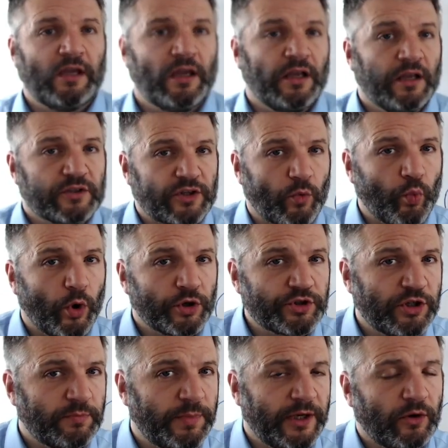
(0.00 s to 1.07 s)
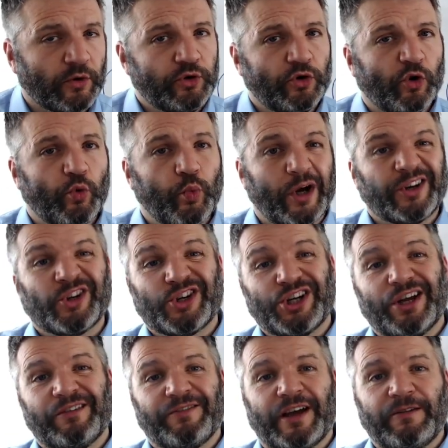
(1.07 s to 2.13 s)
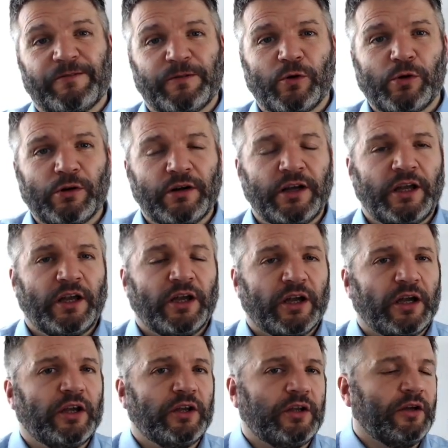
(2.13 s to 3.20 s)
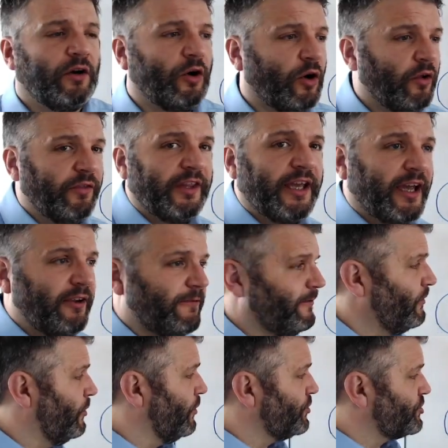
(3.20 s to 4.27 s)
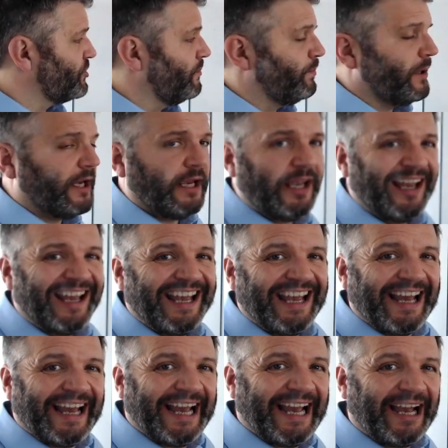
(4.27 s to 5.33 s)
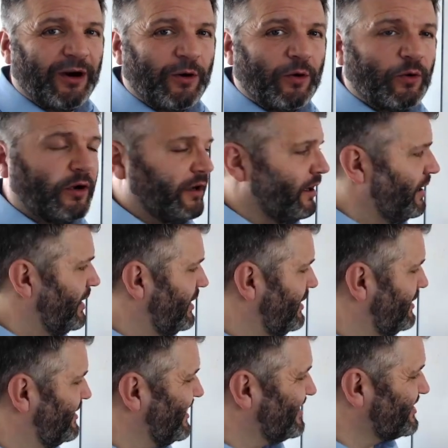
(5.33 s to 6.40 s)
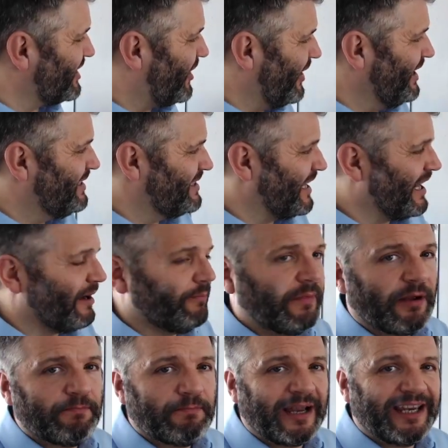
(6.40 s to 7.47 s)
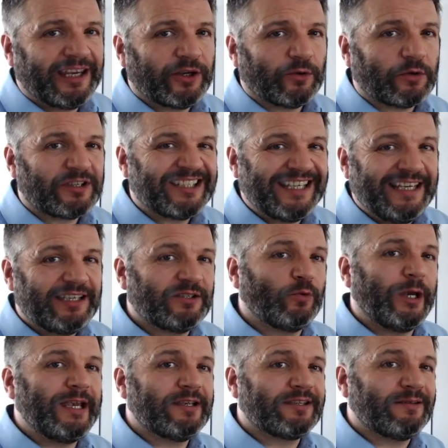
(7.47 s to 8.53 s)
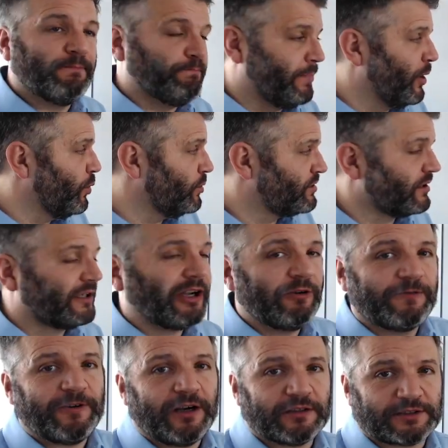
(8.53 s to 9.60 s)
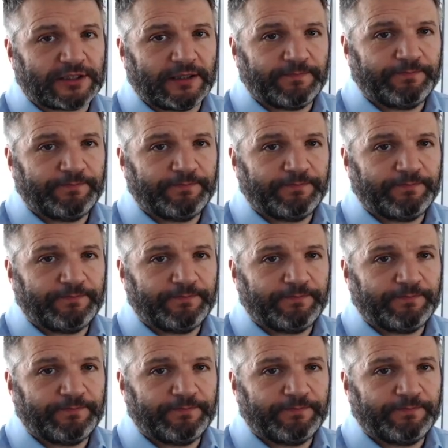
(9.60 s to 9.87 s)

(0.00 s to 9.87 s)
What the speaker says: So what should be on your one sheet of A4? On the A4 should be, how does ITAM make your C-suite's boat go faster?